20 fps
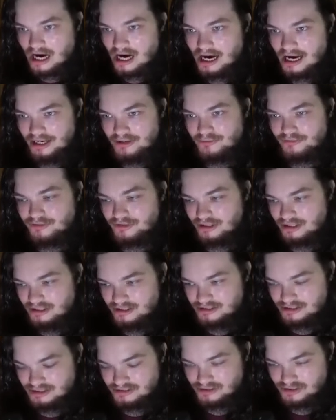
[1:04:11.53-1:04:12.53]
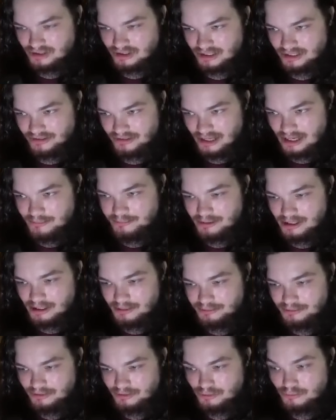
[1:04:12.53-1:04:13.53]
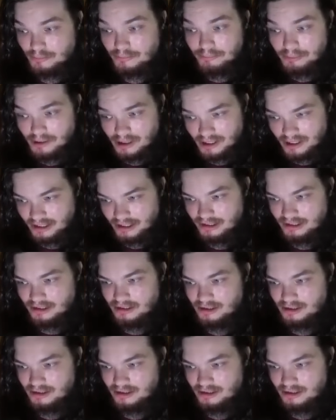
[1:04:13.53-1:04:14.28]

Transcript: I don't think he's necessarily that popular, but